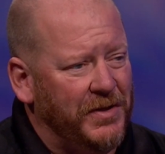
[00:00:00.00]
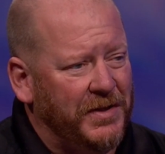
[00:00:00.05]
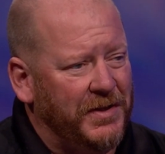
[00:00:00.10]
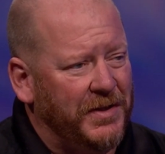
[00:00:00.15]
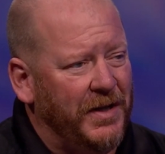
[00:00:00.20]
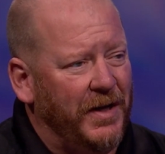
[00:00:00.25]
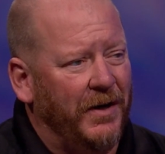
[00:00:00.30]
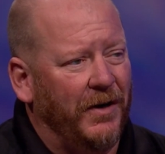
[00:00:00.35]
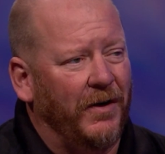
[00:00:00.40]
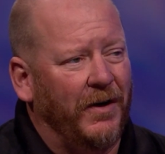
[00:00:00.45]

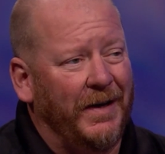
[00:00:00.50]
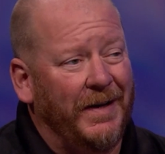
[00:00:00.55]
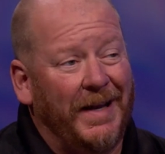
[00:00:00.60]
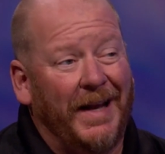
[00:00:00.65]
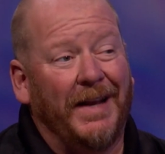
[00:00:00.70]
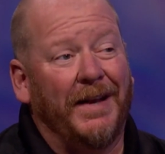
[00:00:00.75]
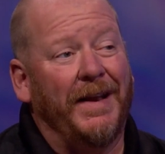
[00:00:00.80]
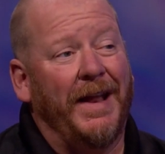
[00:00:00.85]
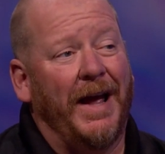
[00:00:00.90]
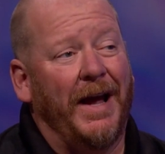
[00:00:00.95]
center and
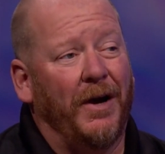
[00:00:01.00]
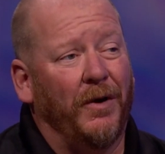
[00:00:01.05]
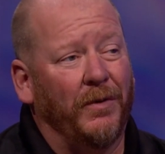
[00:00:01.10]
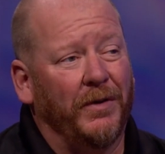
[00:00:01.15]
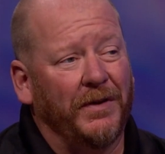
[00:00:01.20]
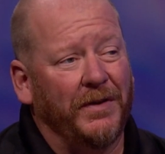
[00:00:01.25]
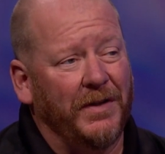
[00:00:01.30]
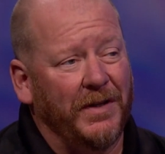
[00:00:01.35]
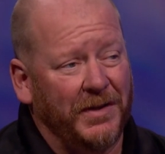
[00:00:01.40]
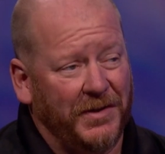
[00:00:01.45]
then now
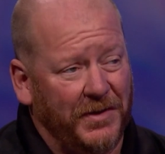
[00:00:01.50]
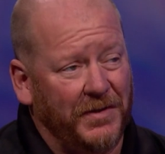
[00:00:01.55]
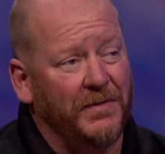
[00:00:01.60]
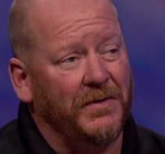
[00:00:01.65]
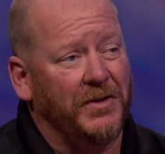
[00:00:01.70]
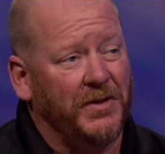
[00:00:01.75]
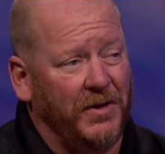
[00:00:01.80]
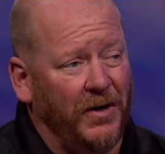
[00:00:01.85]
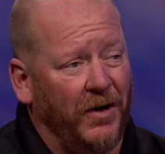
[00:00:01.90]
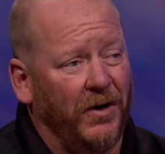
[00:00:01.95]
in this
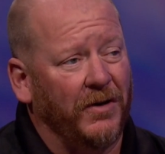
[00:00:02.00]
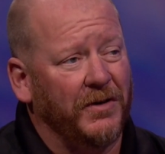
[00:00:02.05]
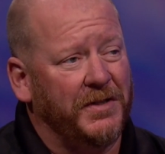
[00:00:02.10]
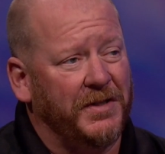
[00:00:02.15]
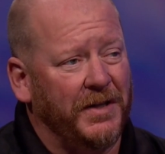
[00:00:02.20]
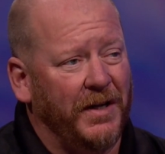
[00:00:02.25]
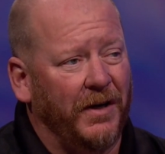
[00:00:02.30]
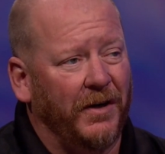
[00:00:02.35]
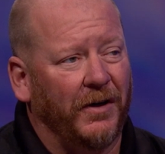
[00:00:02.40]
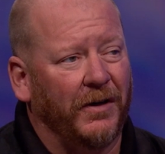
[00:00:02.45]
STAR
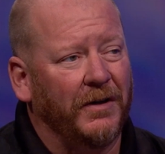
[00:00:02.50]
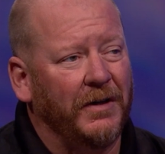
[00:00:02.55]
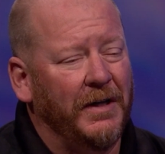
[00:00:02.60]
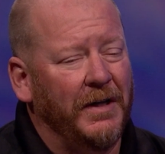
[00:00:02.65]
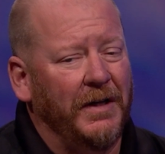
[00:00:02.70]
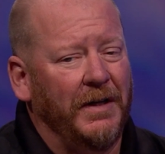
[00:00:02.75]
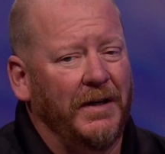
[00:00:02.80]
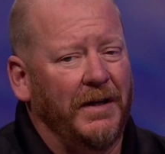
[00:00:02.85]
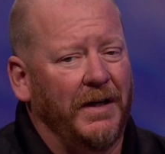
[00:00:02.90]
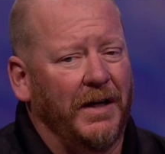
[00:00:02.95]
center
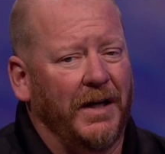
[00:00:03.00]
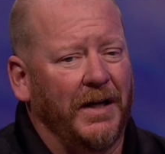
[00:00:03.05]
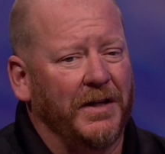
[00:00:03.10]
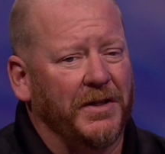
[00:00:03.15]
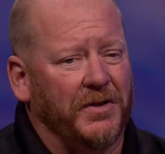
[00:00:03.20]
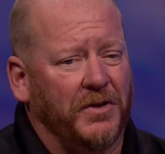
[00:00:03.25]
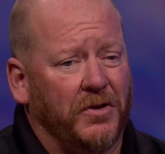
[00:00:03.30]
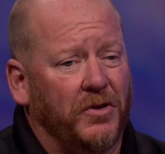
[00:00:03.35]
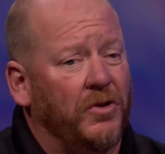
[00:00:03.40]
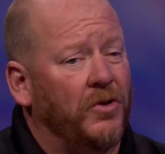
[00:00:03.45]

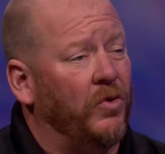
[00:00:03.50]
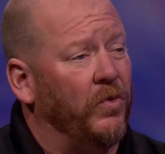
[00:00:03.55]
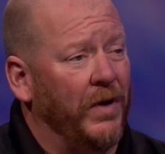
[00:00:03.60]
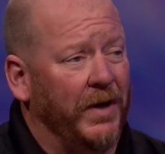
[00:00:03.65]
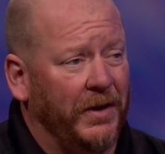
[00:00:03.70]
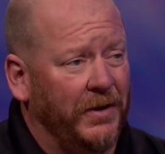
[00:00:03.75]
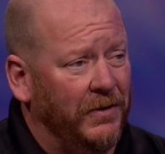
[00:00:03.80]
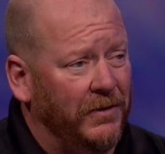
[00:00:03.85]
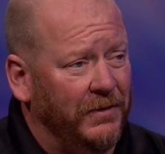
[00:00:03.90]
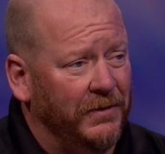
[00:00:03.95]
is
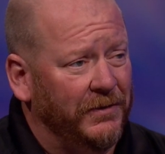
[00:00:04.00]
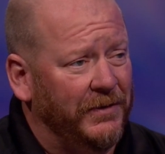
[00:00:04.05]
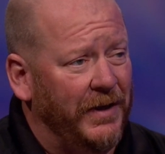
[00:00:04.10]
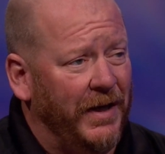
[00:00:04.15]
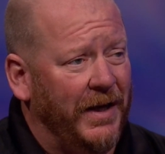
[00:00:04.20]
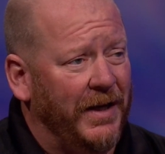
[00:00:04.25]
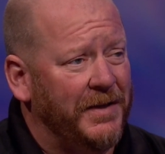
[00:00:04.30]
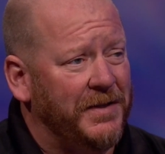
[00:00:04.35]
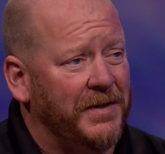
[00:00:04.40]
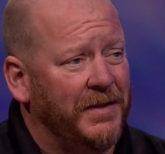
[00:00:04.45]
critical to
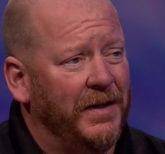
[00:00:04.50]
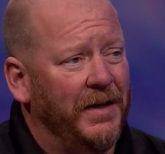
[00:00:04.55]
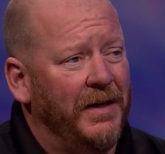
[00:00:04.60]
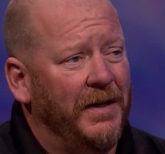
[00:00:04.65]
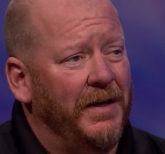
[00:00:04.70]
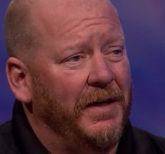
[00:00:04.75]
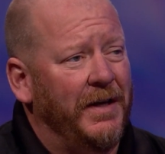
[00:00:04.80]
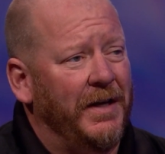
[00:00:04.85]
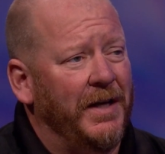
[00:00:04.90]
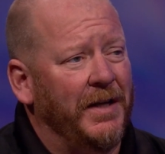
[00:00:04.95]
us.
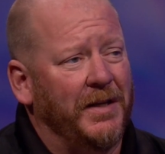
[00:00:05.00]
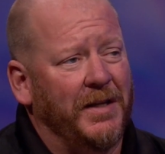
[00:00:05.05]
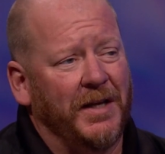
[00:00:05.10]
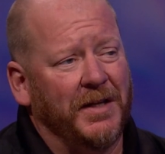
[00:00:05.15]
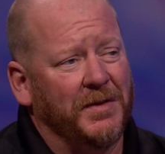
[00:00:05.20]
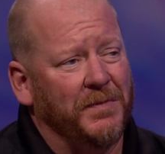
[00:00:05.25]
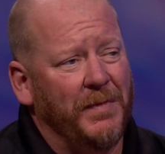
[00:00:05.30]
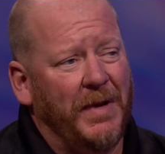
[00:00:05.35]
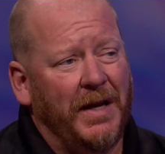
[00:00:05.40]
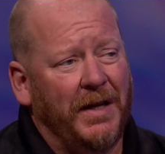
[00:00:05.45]
It
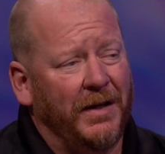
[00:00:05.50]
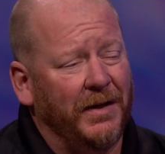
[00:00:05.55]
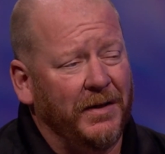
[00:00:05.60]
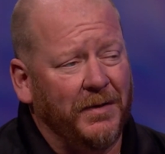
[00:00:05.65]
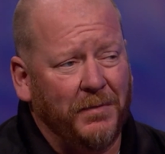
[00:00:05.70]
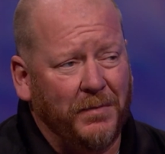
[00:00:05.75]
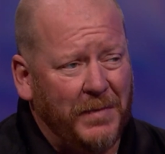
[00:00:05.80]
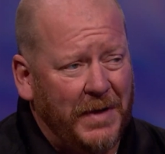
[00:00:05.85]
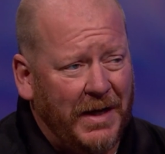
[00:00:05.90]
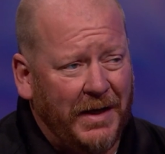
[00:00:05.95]
has made an
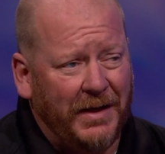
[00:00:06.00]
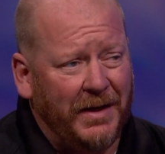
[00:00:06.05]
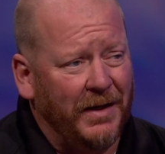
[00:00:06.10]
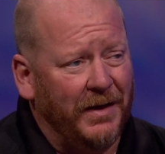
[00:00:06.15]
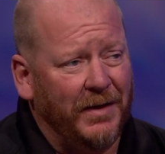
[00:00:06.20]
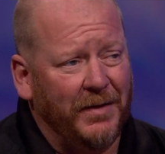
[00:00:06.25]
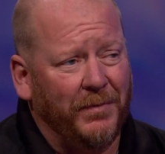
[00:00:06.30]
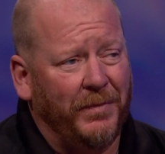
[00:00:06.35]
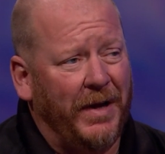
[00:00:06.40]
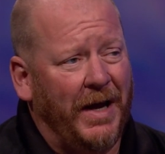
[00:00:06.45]
immediate
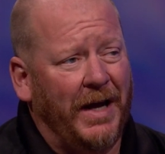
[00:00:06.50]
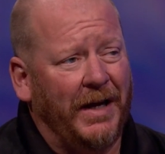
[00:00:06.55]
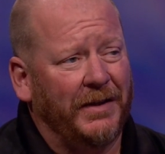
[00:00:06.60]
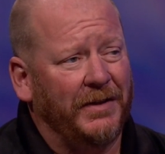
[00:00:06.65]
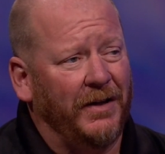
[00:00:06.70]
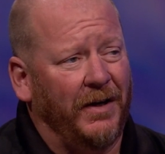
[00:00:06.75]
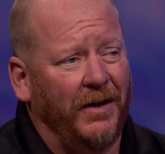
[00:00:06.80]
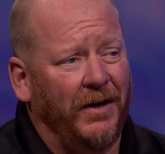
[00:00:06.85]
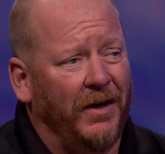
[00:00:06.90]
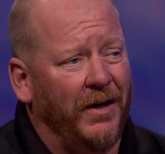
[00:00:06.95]
impact
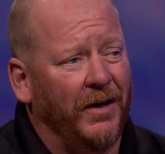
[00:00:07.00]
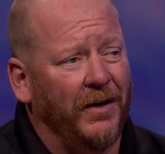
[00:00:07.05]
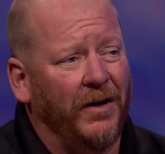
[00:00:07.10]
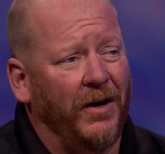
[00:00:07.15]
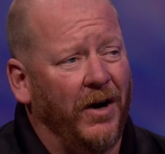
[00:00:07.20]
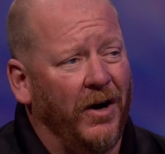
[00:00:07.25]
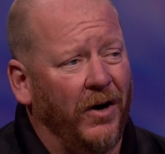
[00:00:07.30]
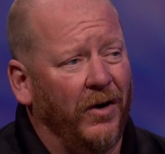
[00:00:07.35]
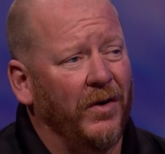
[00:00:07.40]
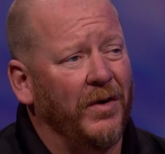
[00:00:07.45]
on
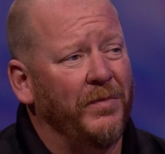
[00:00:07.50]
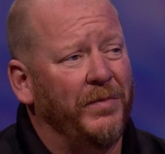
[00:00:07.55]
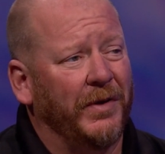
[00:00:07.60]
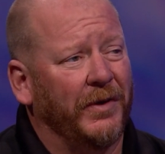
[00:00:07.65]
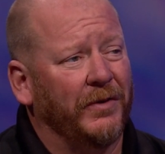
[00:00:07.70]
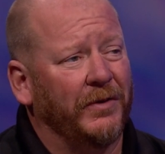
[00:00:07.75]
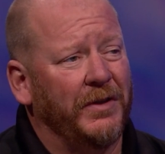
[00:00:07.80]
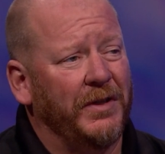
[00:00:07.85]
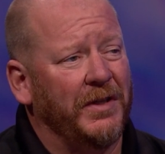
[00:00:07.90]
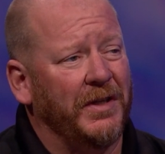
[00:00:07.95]
our
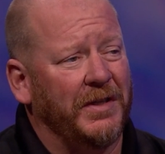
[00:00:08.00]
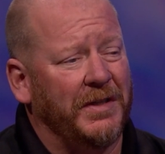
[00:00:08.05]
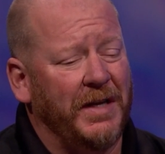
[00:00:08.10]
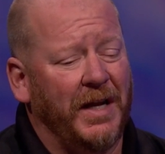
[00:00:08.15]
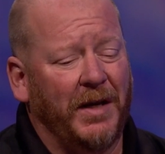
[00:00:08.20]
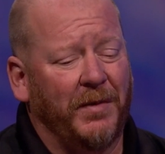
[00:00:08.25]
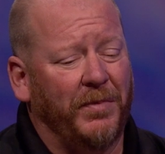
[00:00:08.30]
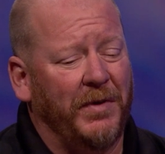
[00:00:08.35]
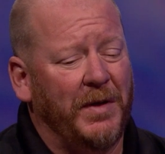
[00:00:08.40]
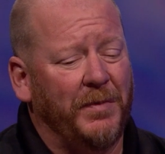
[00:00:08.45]
ability to
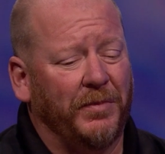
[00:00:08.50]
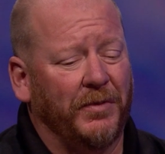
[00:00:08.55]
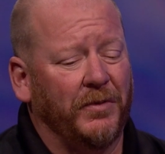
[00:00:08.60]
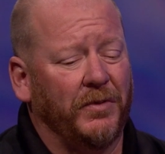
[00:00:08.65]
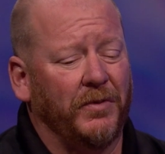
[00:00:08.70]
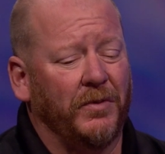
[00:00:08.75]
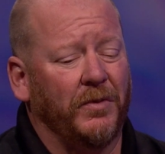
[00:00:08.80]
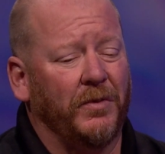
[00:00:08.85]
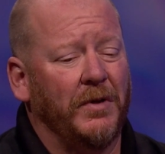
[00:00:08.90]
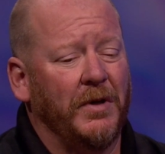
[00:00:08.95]
take people
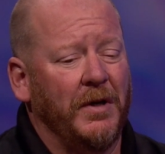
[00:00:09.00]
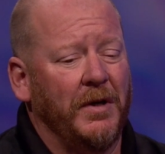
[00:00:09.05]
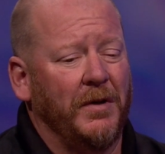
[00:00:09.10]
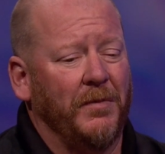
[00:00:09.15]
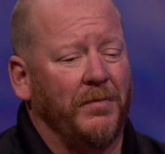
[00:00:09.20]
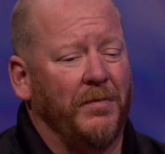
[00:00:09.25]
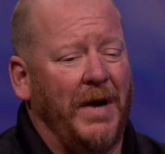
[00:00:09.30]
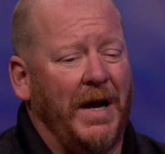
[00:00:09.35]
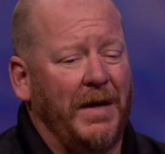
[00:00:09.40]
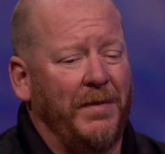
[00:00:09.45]
who
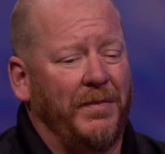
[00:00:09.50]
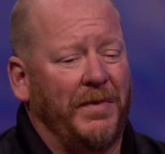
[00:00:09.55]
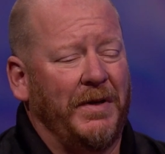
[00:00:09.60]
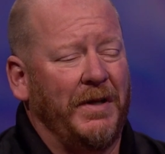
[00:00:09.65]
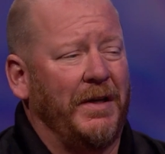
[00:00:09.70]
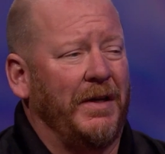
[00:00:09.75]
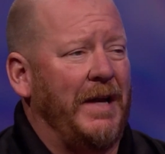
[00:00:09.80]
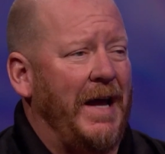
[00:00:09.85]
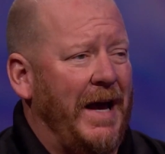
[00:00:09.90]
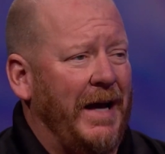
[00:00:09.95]
might
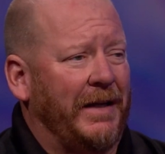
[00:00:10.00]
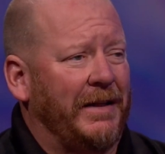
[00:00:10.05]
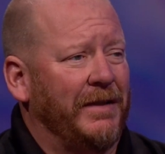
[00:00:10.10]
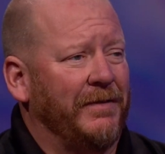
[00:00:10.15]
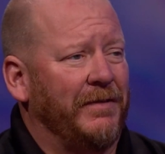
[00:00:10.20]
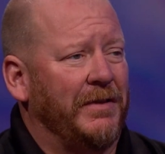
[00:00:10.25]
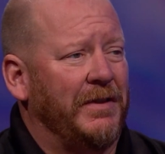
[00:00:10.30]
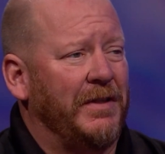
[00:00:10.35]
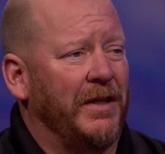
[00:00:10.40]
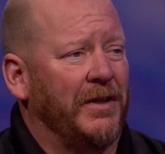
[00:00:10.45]
be in
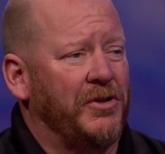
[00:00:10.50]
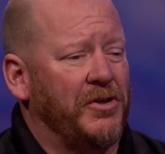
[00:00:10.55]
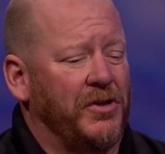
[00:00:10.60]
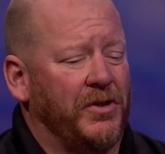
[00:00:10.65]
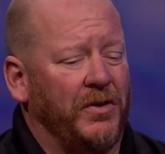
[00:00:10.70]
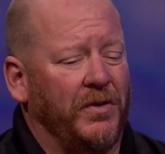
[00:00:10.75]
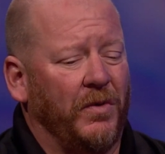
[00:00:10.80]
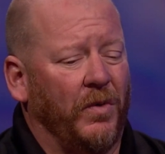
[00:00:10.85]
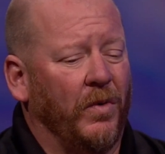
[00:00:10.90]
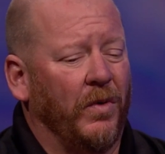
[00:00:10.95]
active
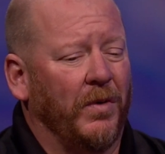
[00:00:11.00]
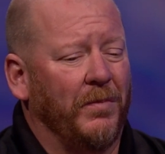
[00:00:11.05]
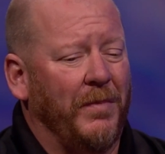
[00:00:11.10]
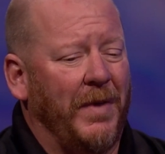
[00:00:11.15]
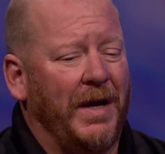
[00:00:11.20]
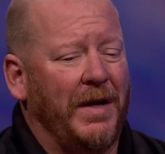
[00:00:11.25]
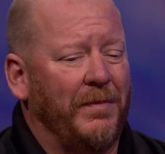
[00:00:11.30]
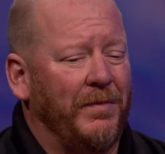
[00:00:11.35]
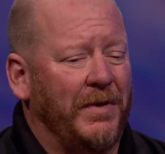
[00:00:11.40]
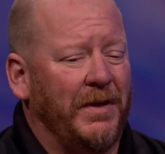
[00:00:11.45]
addiction or
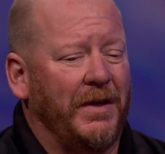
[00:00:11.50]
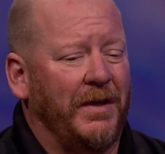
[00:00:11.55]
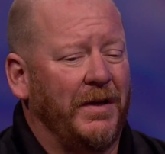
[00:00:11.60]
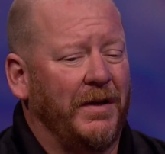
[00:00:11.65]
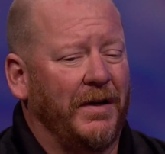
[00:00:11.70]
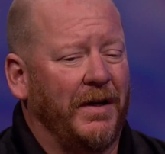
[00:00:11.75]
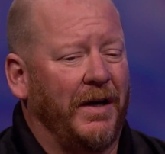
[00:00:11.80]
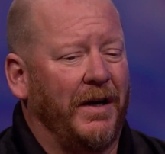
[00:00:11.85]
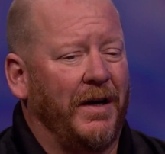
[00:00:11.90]
might be,